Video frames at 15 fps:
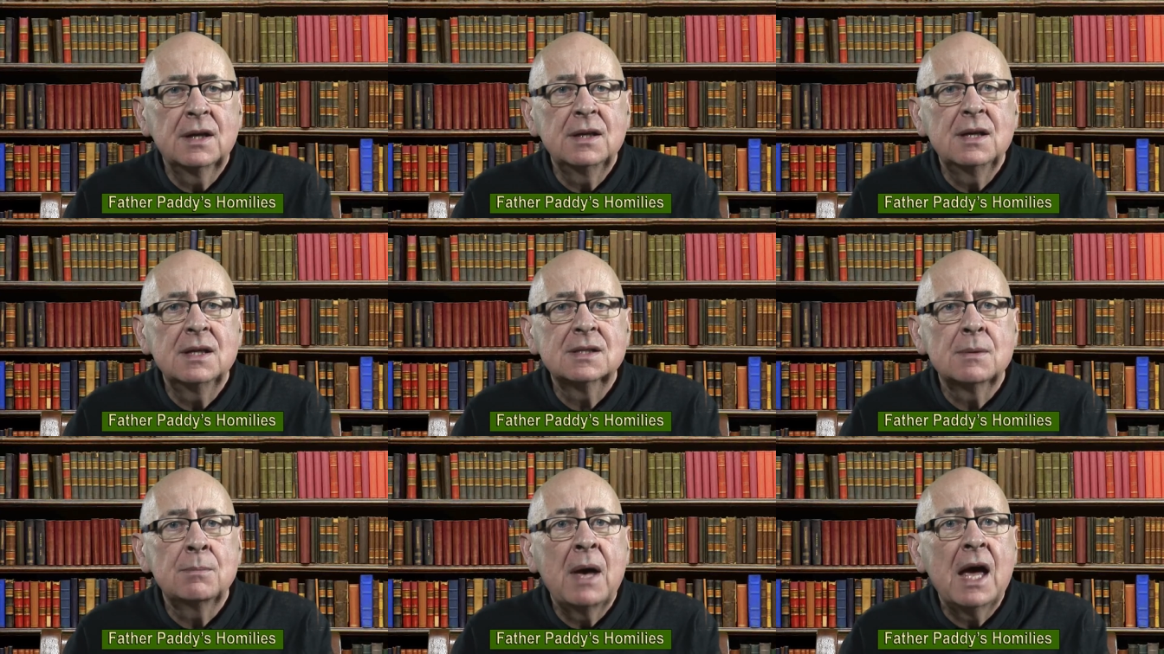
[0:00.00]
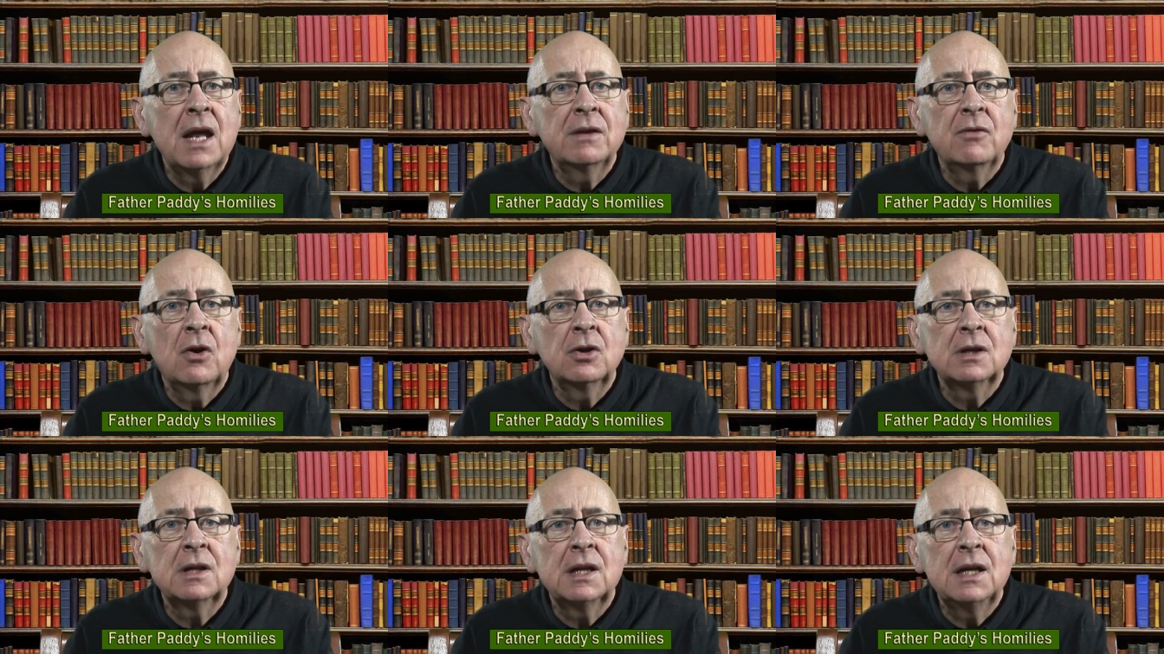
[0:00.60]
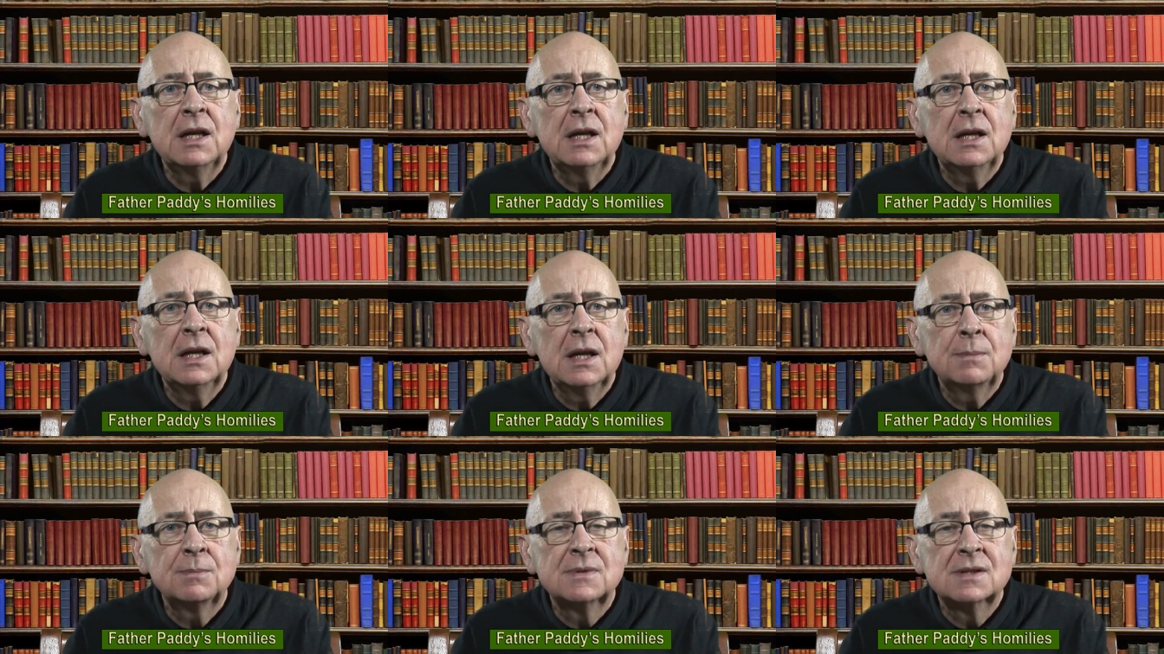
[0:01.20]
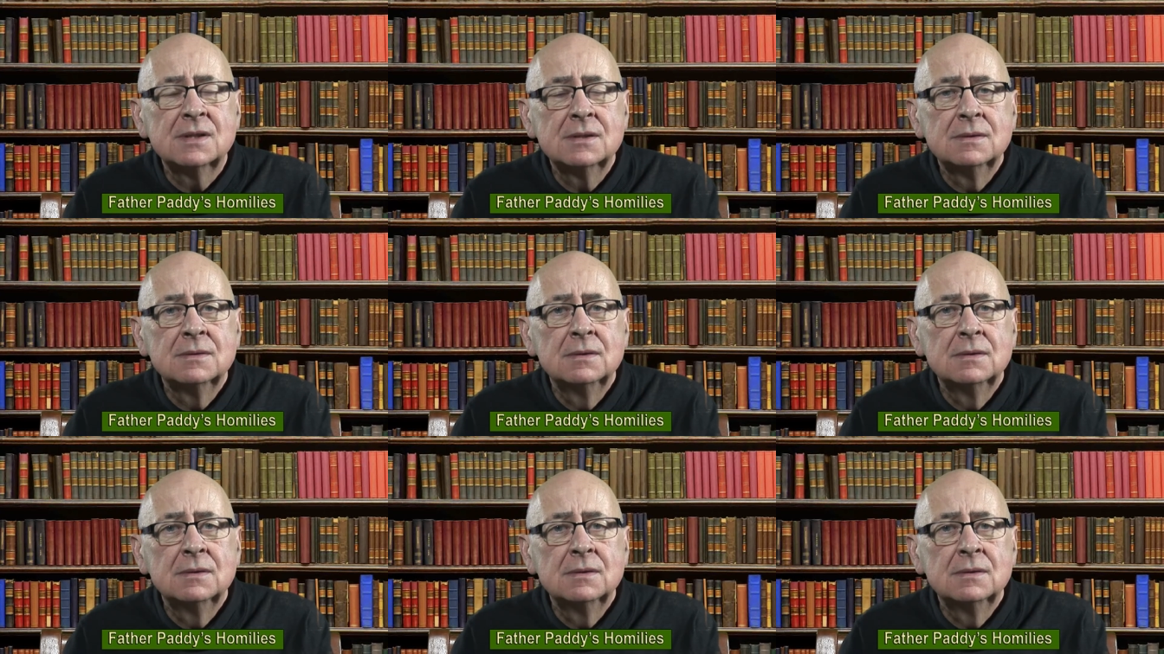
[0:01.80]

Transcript: he is a man of unclean lips.